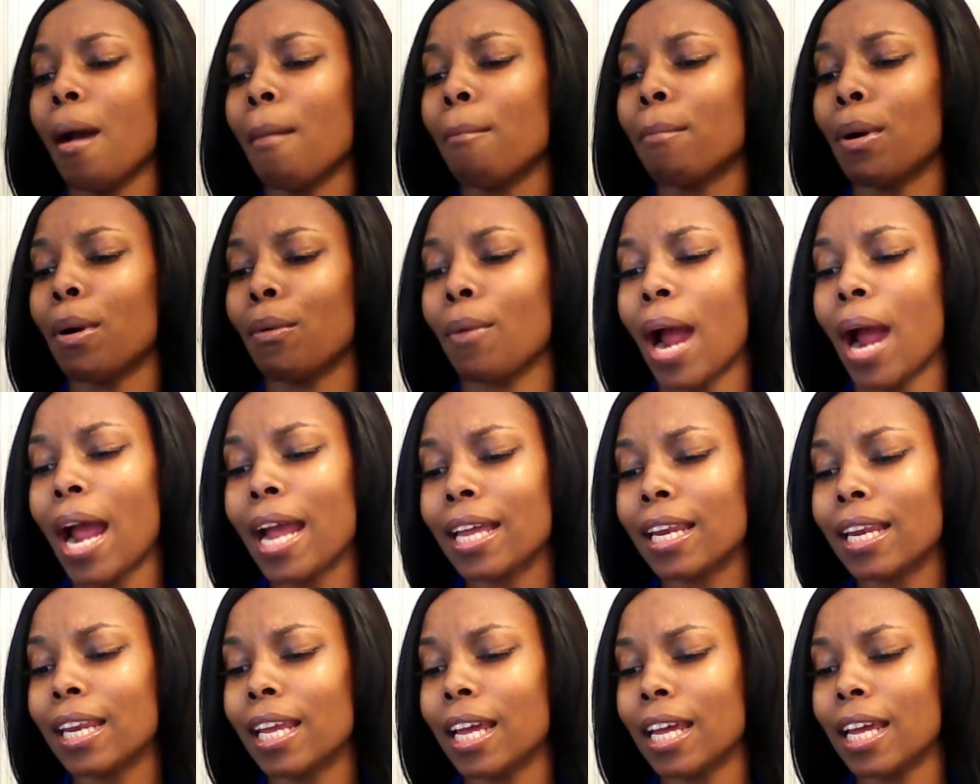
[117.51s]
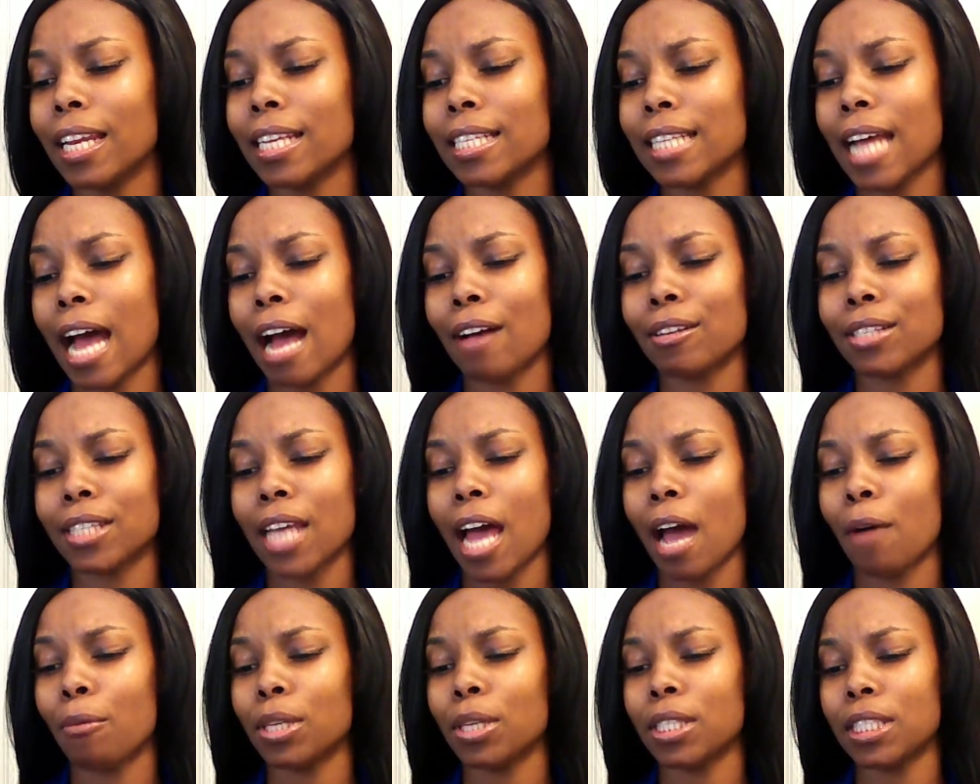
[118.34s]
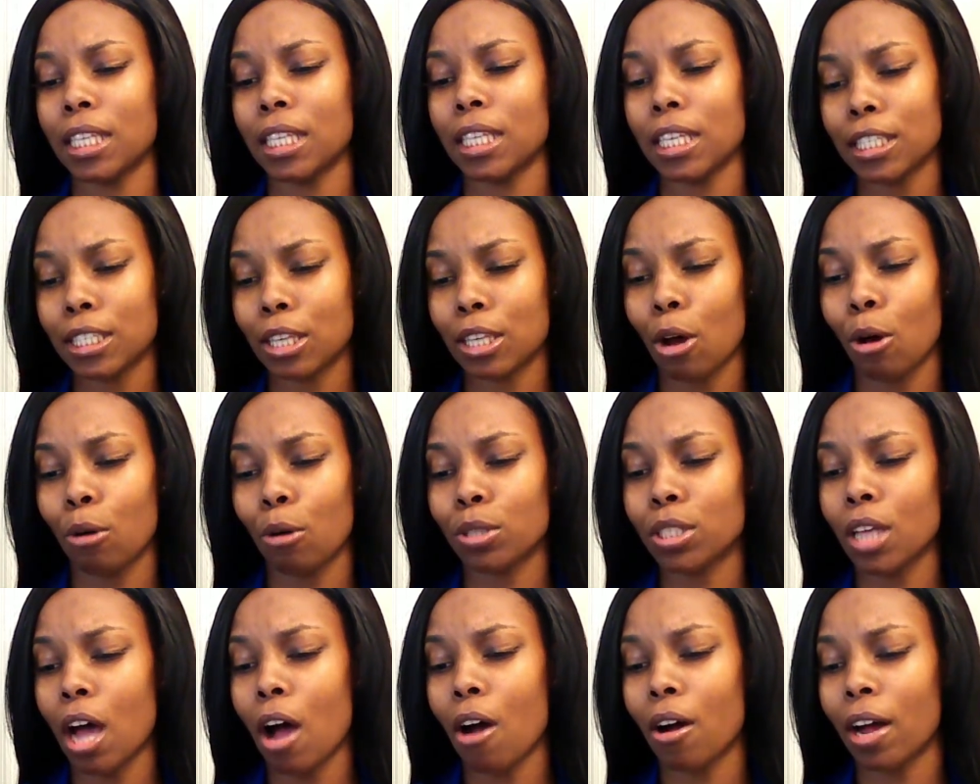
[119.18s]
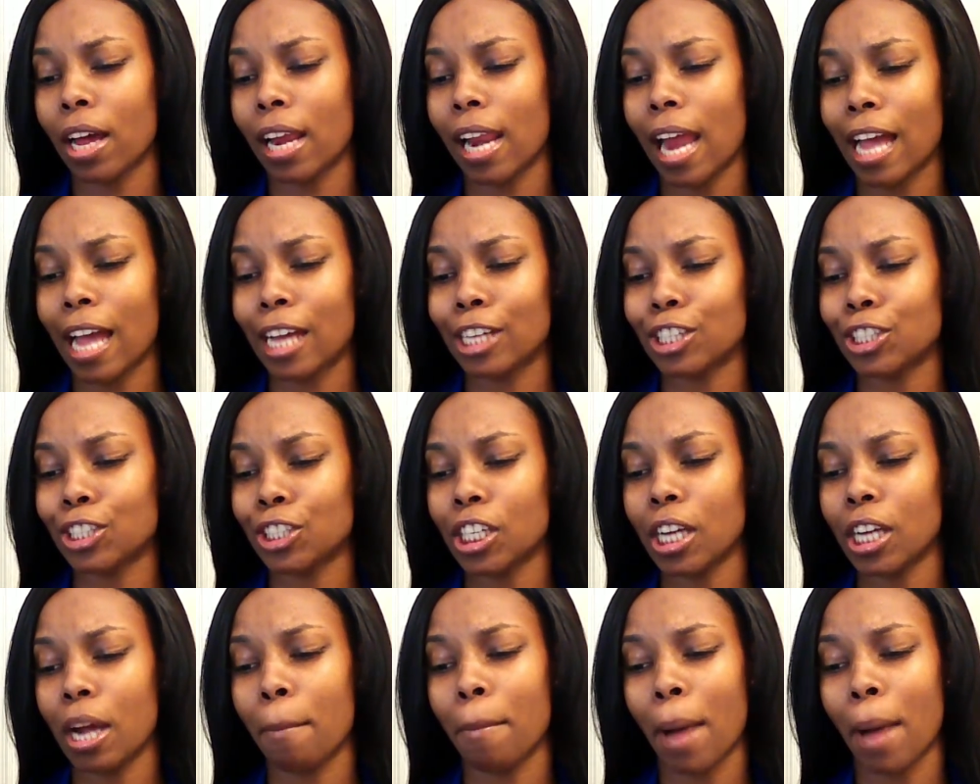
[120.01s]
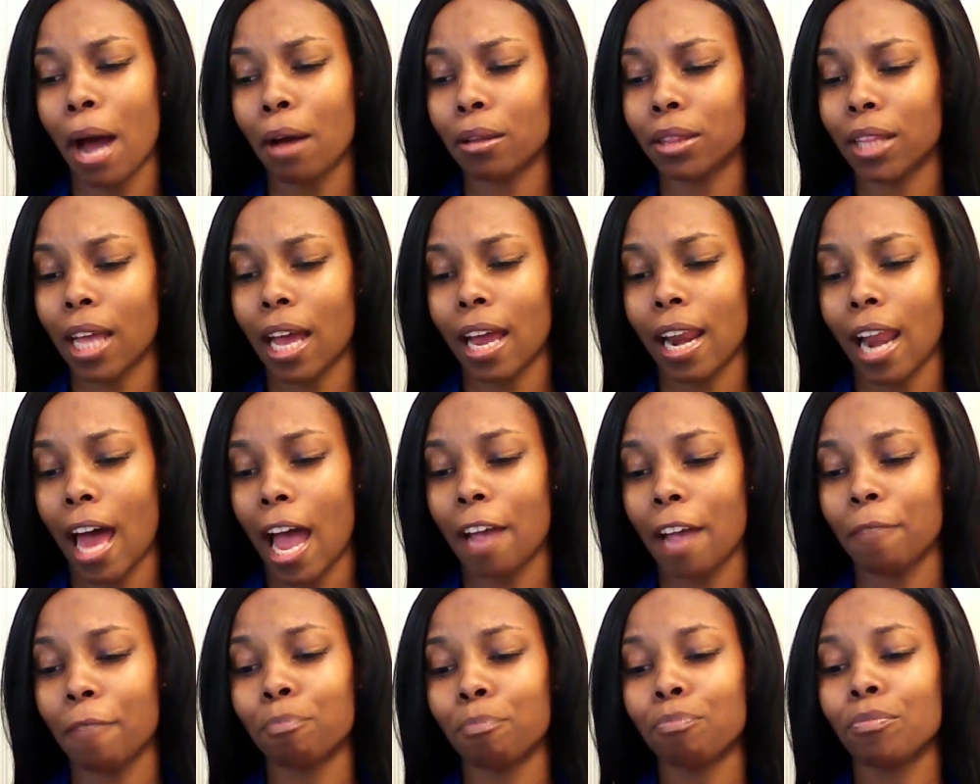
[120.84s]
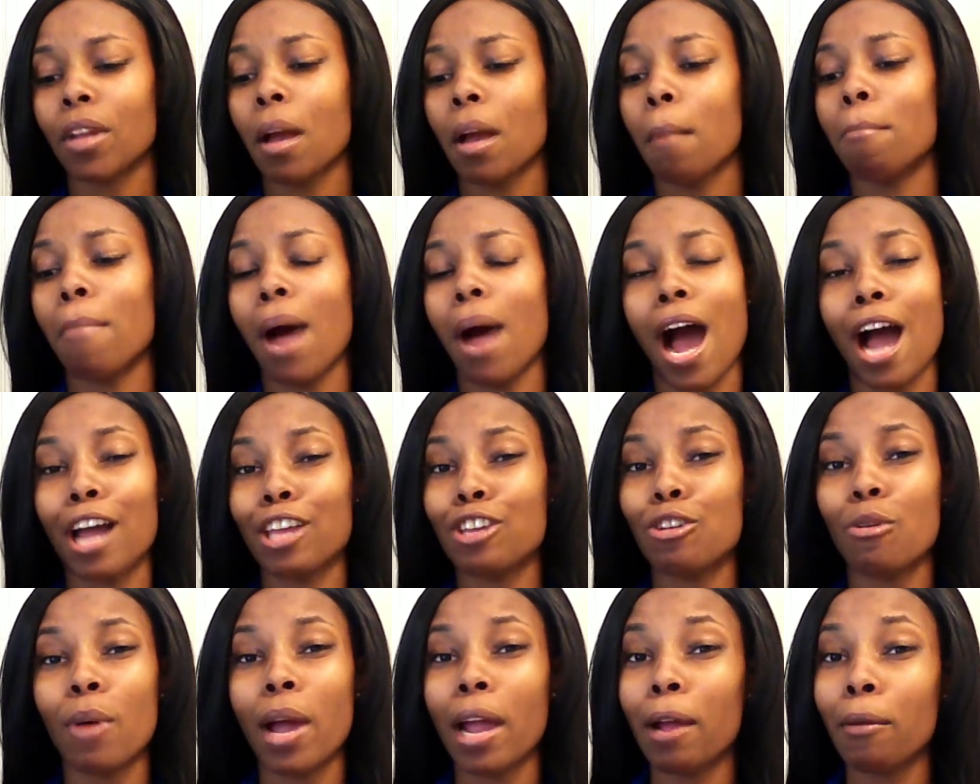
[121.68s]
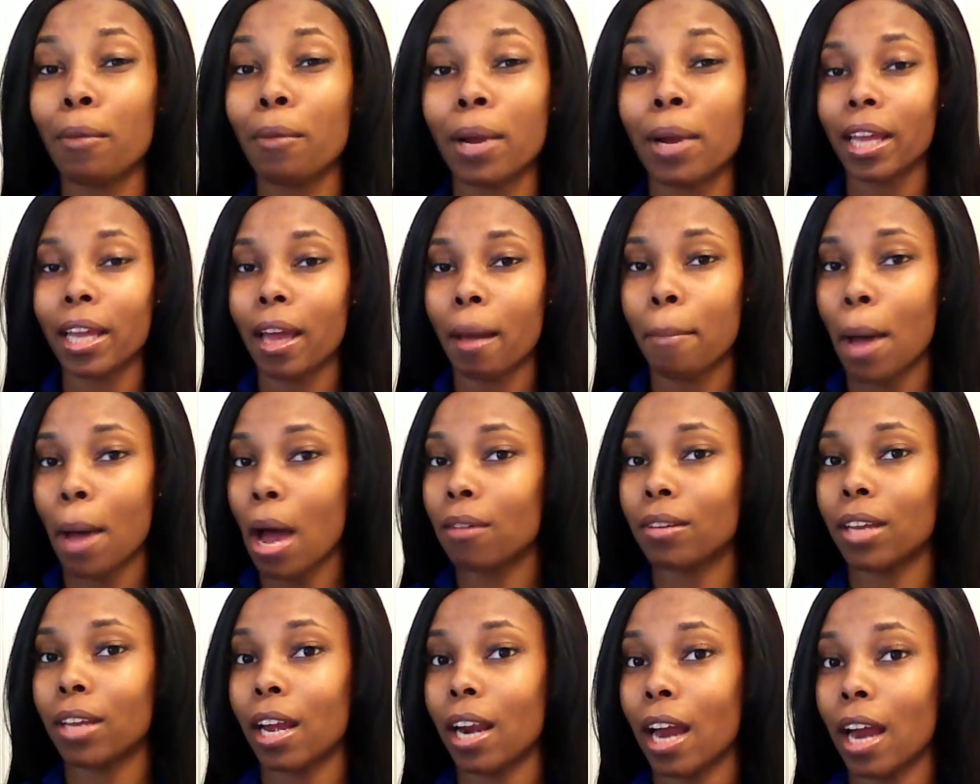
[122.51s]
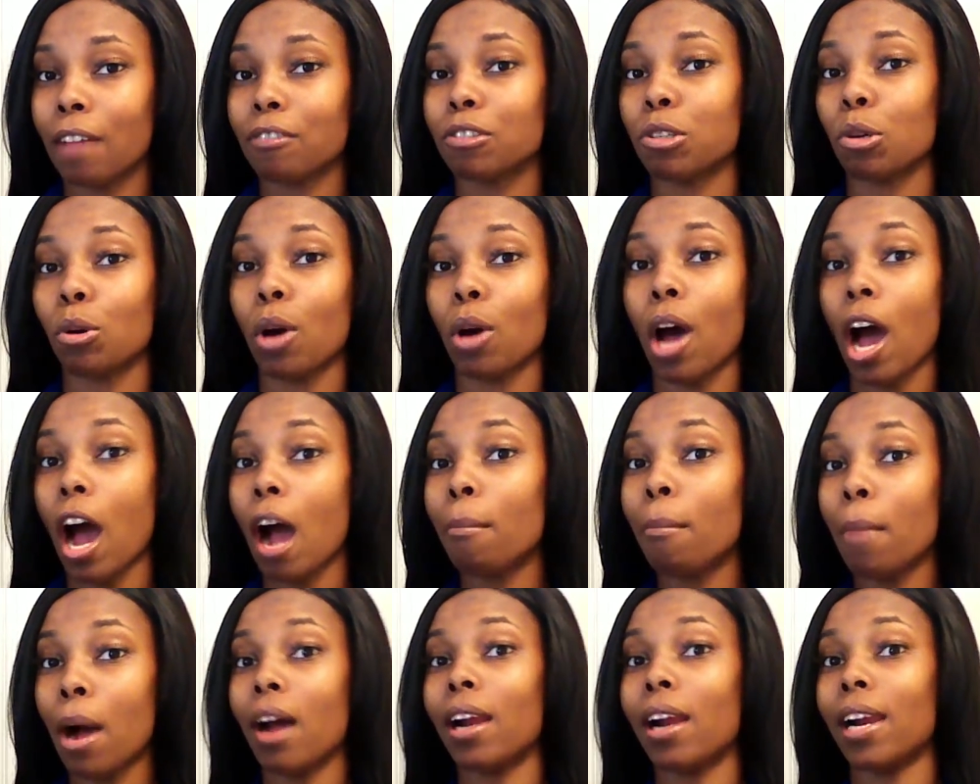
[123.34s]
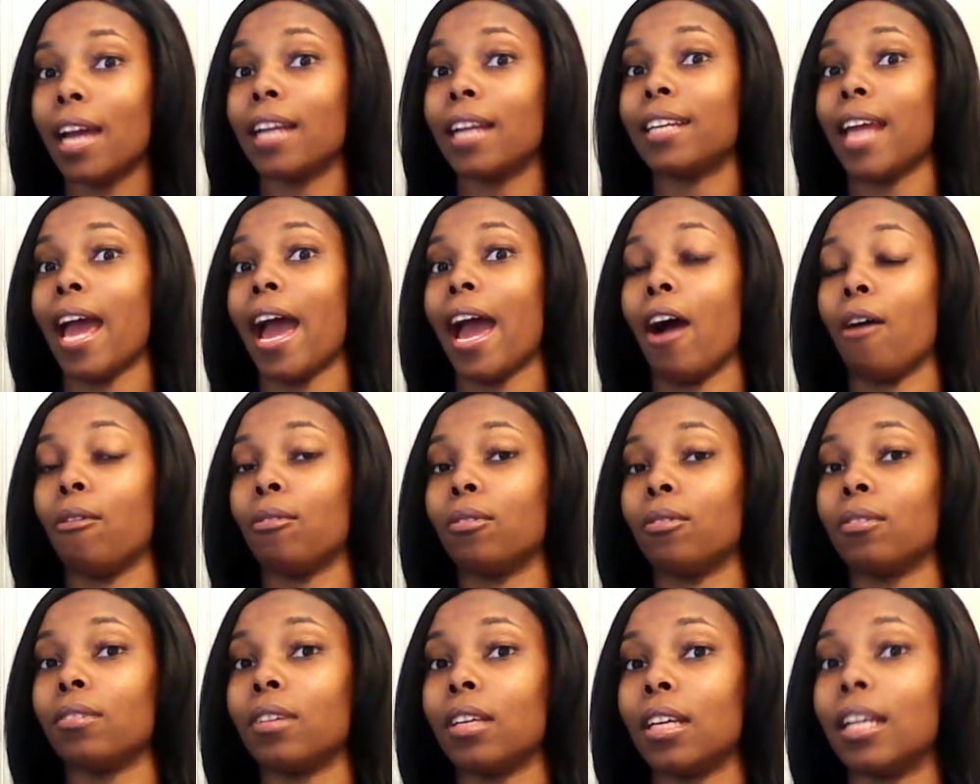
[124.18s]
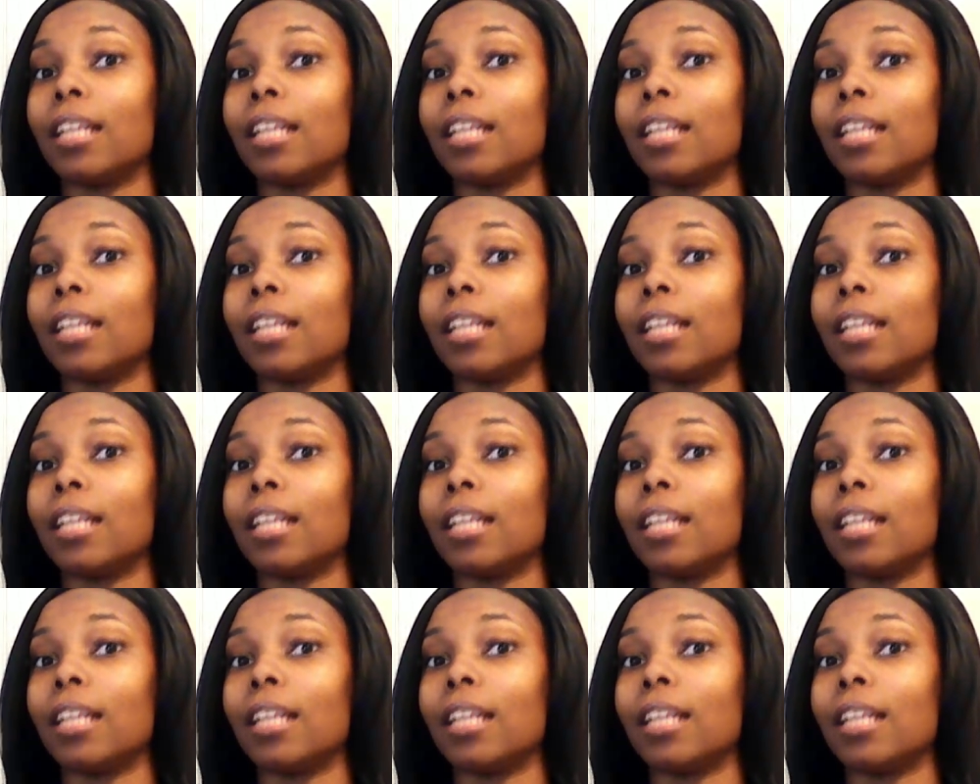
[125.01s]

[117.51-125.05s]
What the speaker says: Mariah Lynn is outside with Cisco talking like she about that life. Ma, you ain't about that life, so calm all that down.